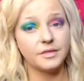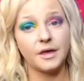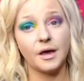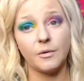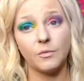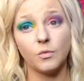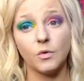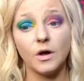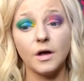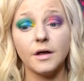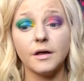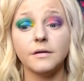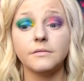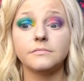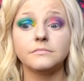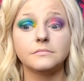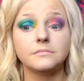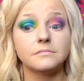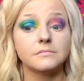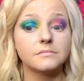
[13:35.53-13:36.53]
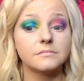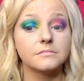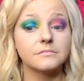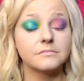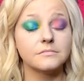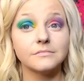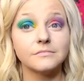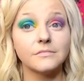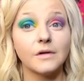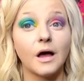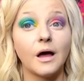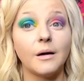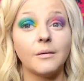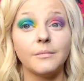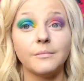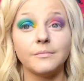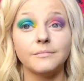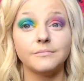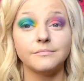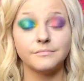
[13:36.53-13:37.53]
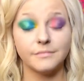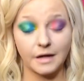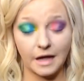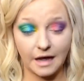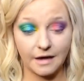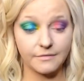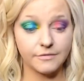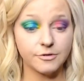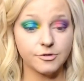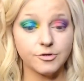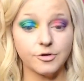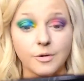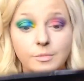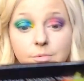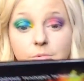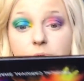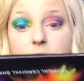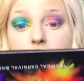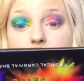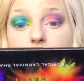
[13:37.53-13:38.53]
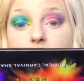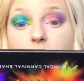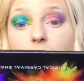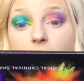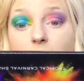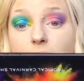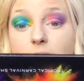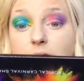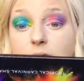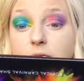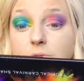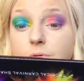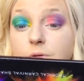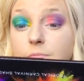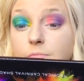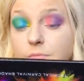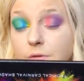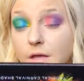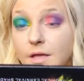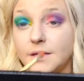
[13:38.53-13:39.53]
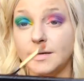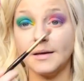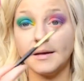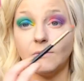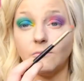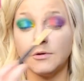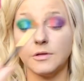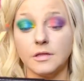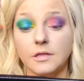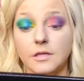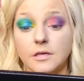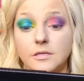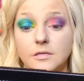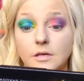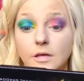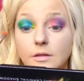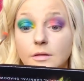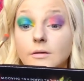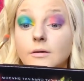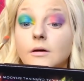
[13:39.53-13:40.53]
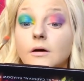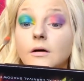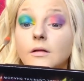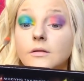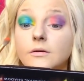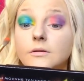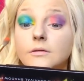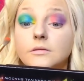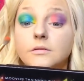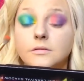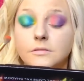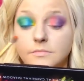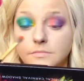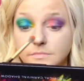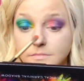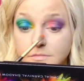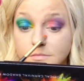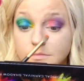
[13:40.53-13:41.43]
That red, I'm having trouble with, at least with blending with these other colors.